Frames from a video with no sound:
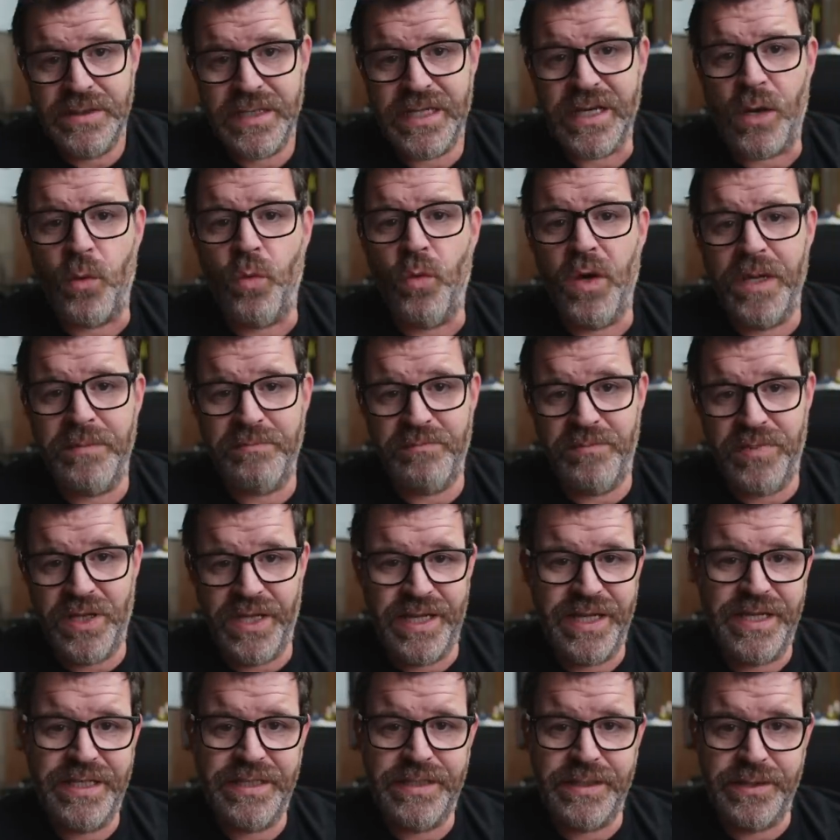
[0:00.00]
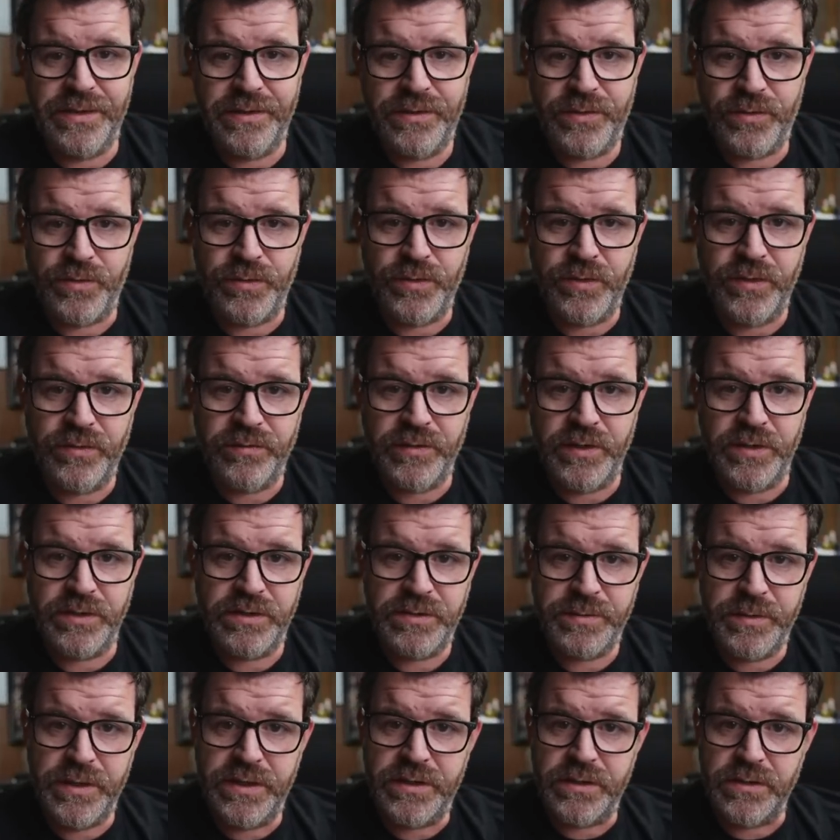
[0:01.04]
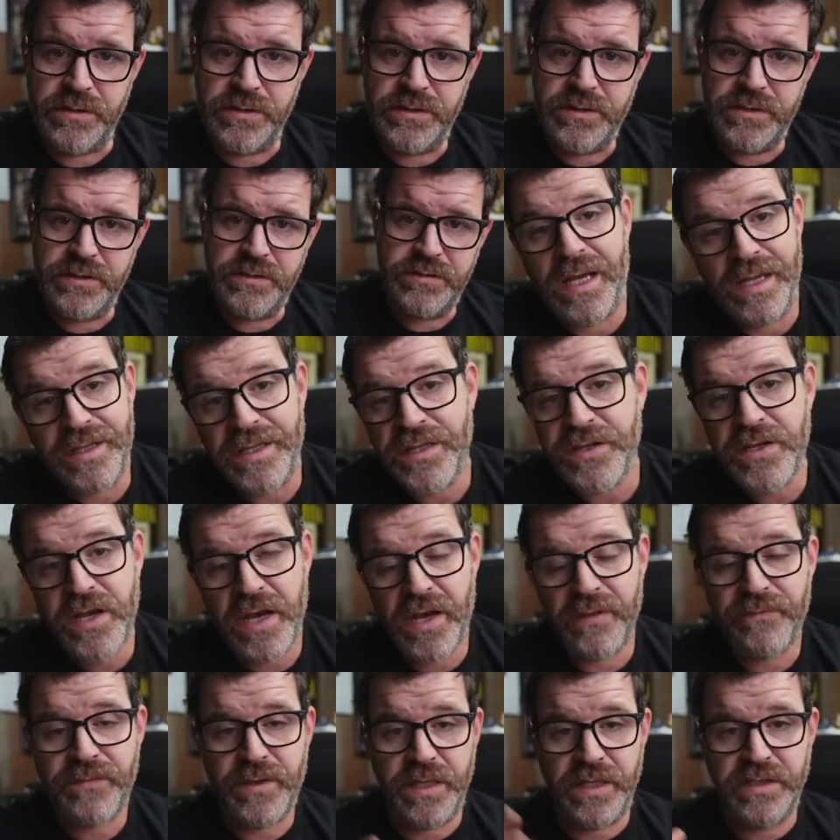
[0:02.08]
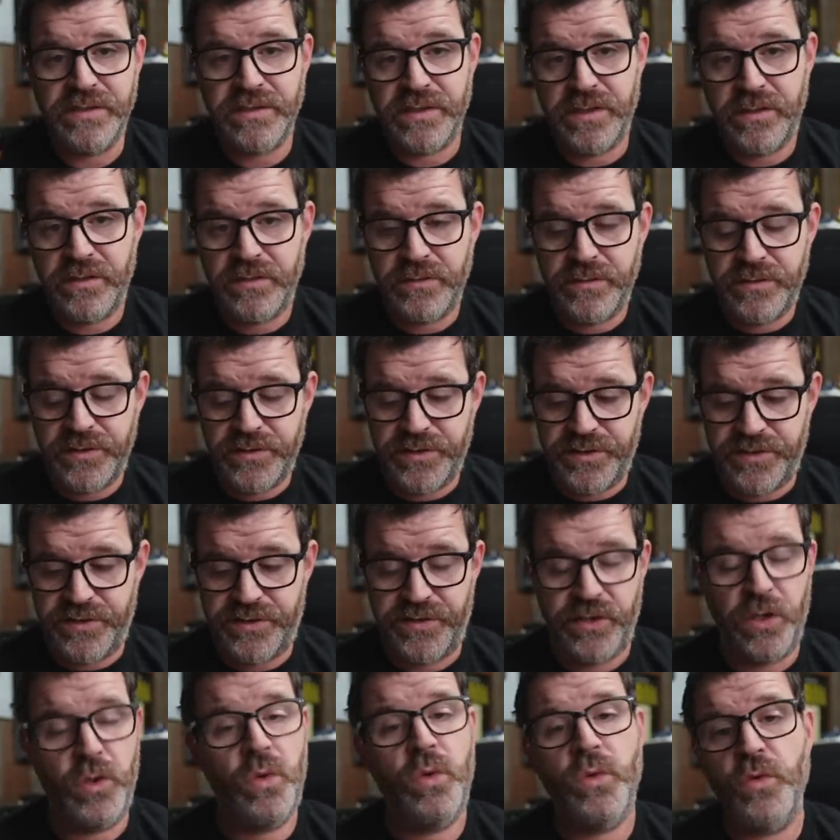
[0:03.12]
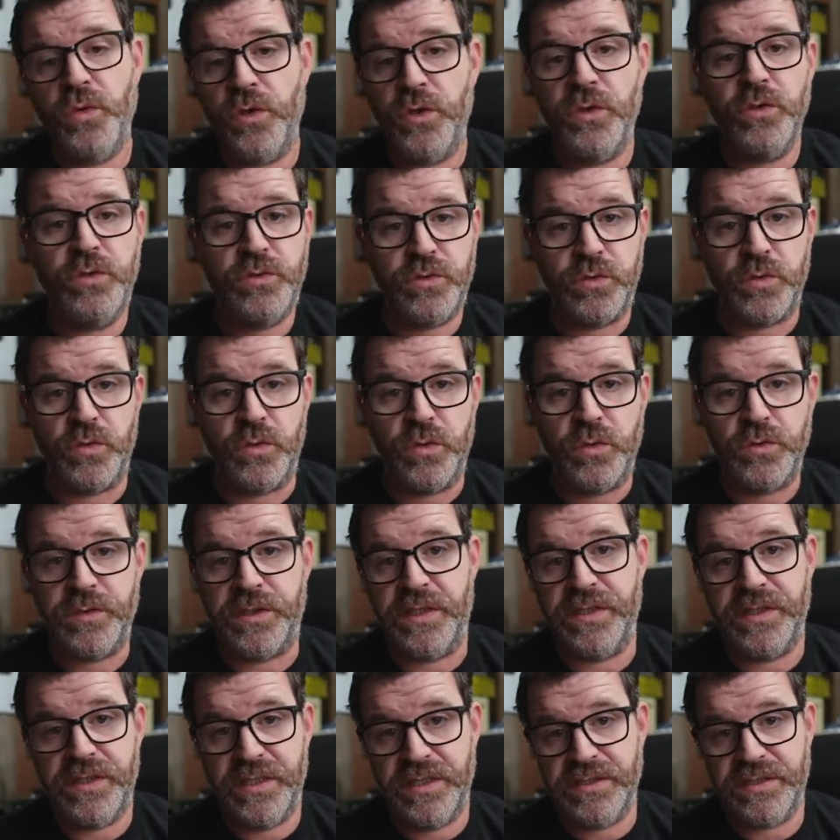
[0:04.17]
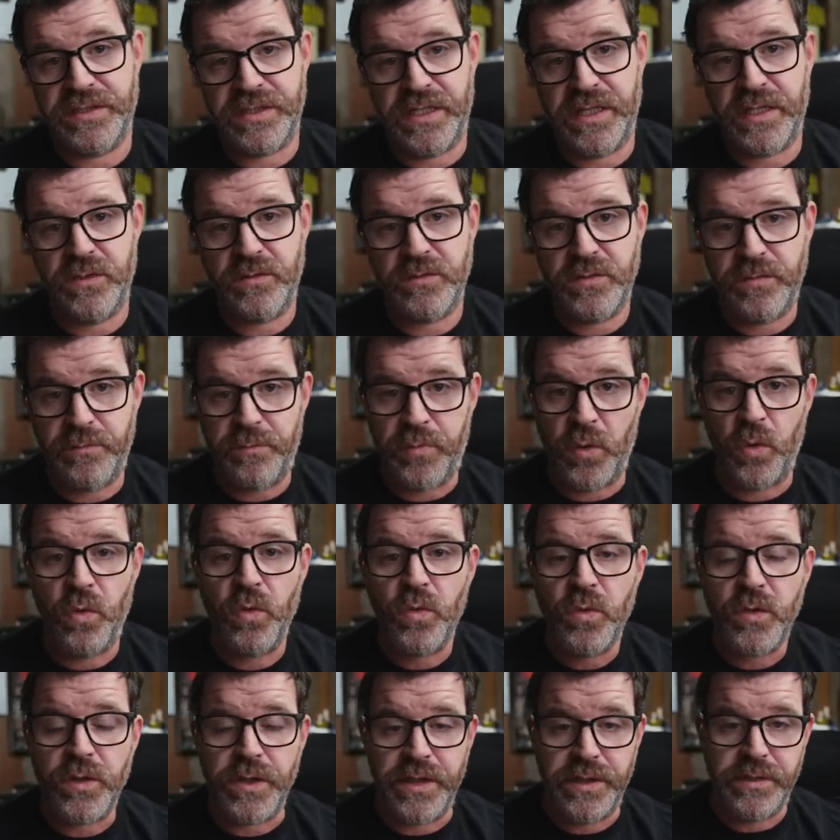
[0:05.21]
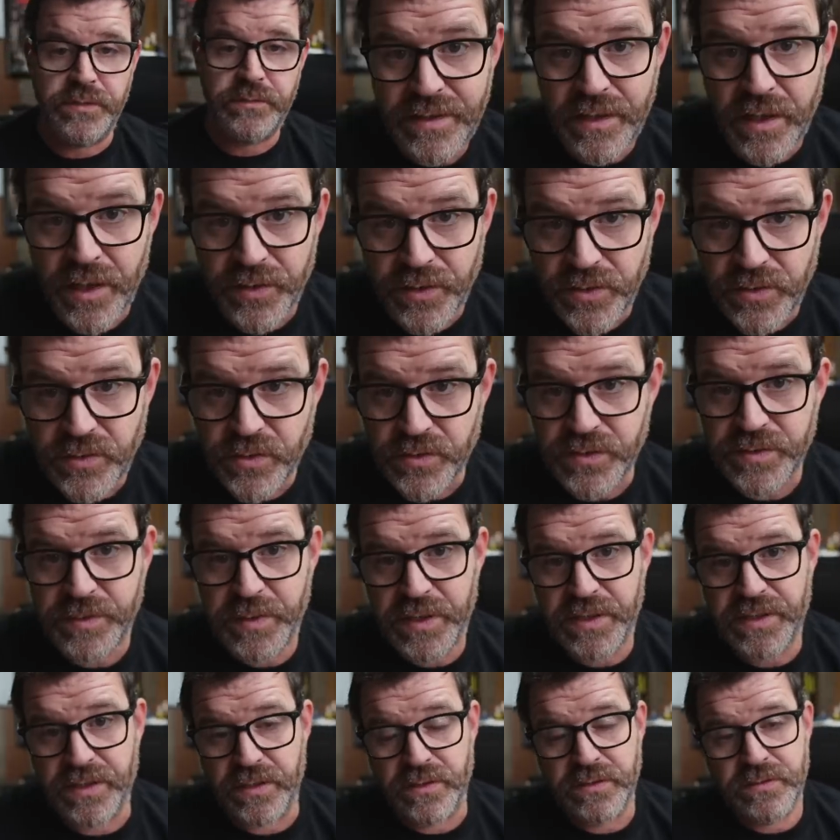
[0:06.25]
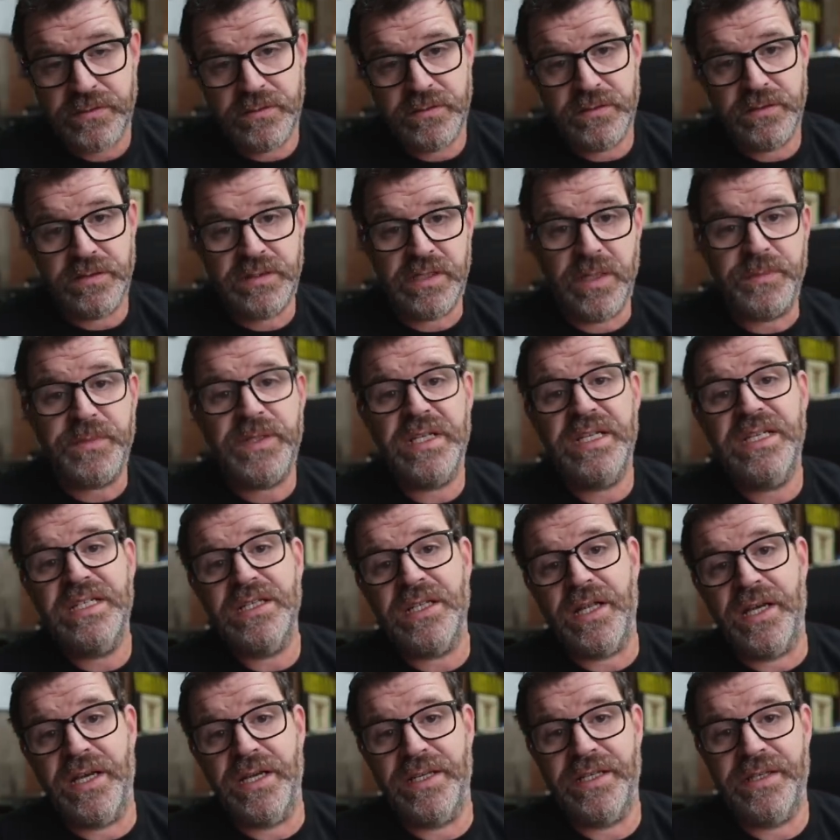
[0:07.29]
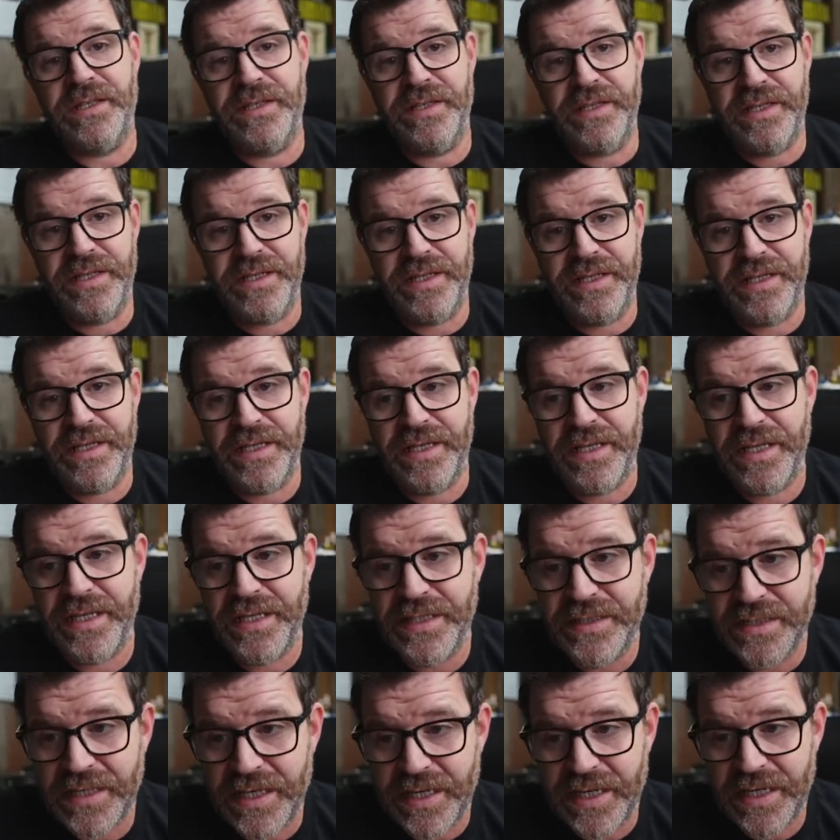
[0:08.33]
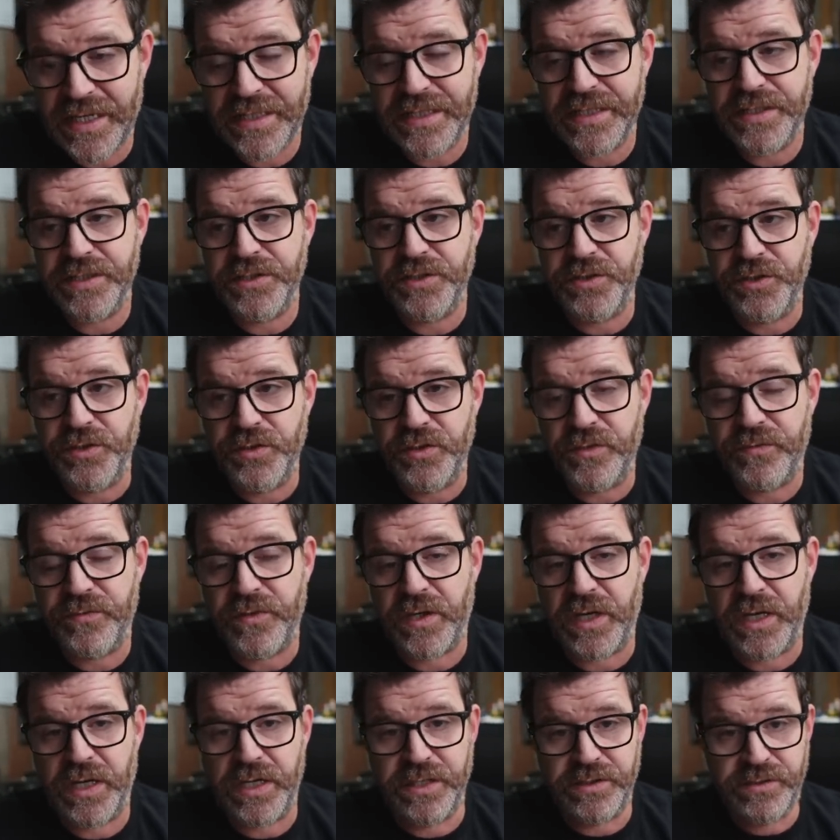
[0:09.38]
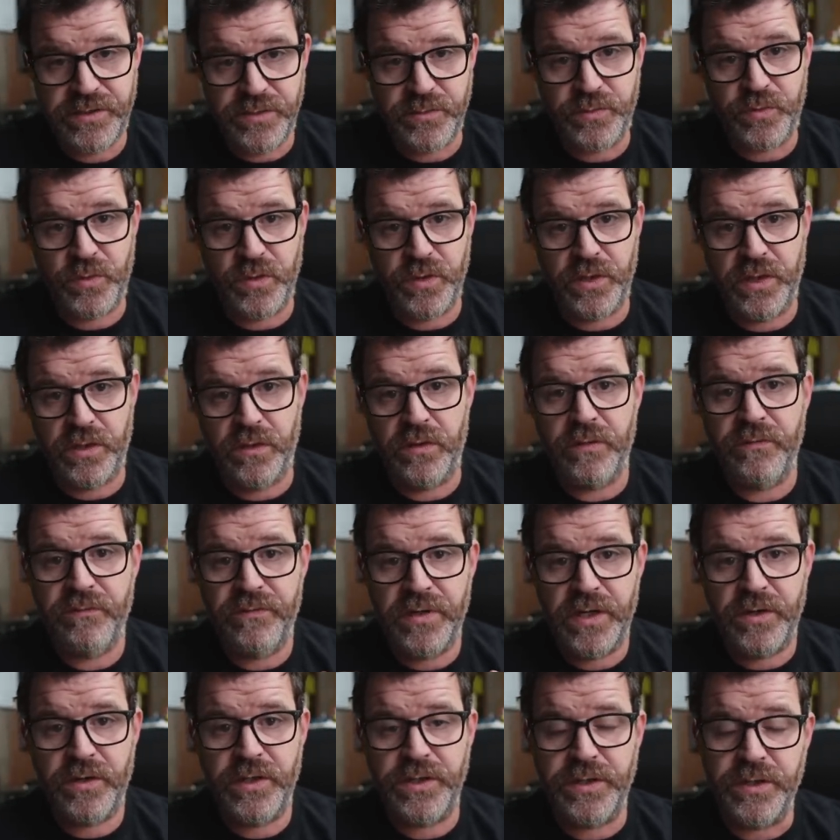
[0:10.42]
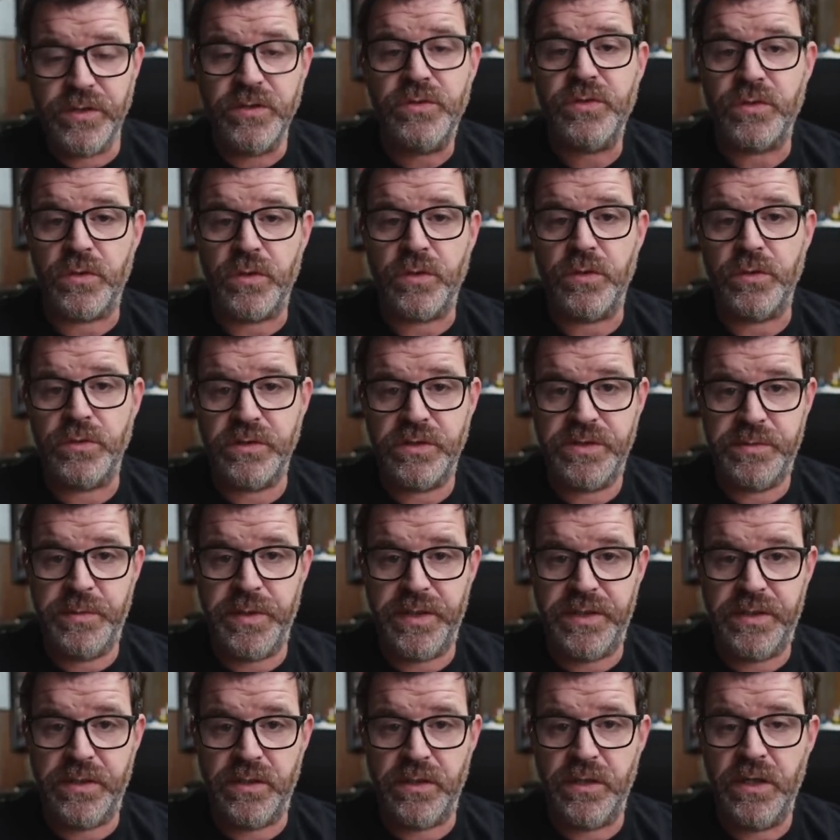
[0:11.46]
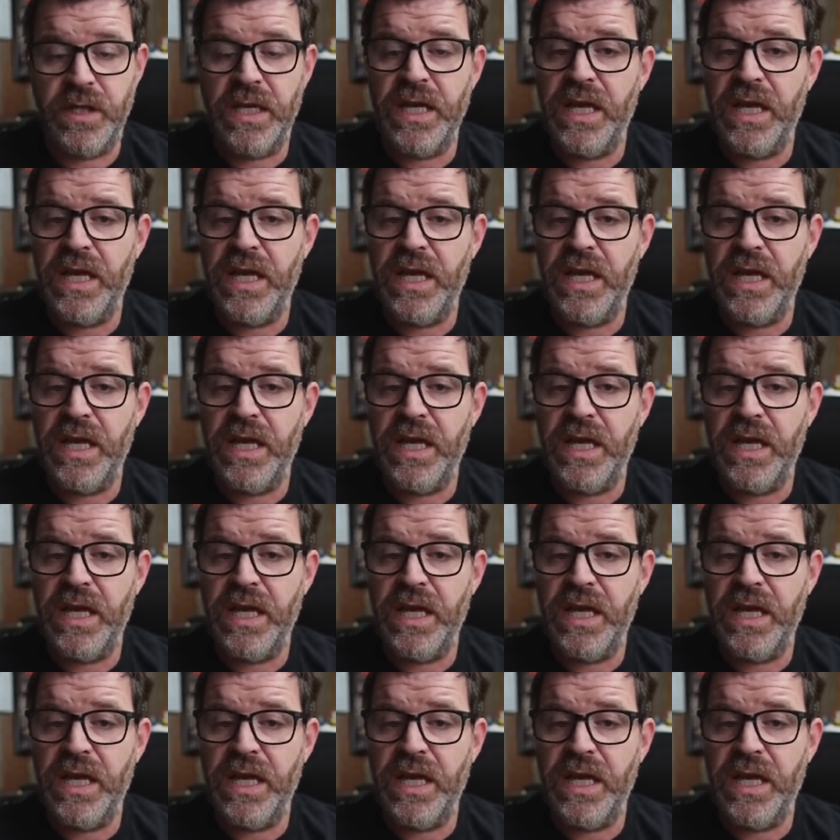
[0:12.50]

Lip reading: like a wet blanket thrown over your speakers. And then you have things that are so neutral that they sound boring. A neutral speaker, something like the ELAC Unify 2.0, very neutral speaker.